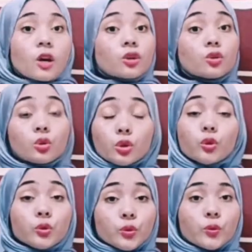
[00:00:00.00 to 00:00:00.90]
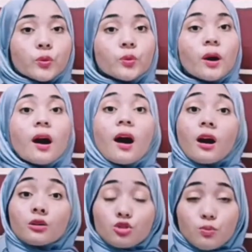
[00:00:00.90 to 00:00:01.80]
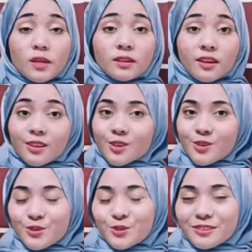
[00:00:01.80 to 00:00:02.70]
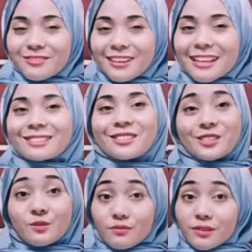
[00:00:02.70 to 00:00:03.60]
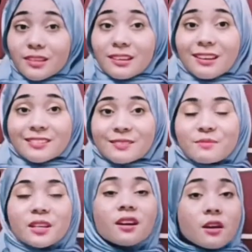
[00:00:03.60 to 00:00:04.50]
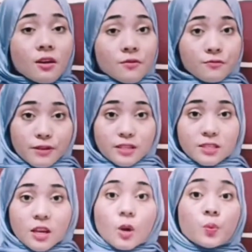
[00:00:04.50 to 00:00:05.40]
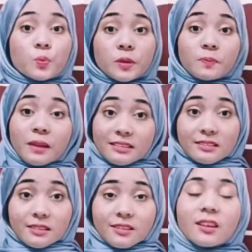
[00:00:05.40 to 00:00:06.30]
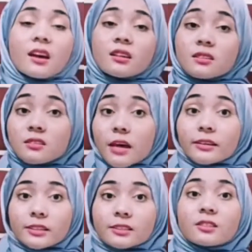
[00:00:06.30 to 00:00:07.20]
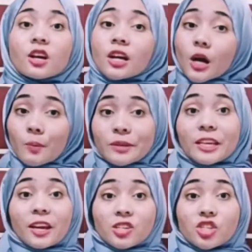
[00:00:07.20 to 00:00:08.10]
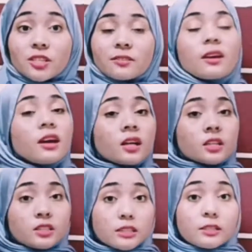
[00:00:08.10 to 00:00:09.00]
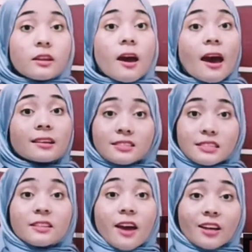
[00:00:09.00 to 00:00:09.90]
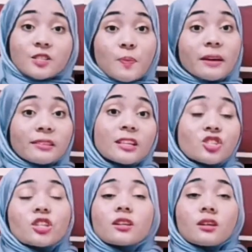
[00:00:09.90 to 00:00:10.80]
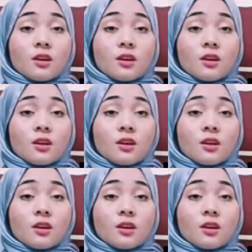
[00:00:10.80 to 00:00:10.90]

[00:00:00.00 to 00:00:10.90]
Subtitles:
Do you know how to maintain good relationship with the customer? First, be pleasant. Second, communication. Third, exceed expectation.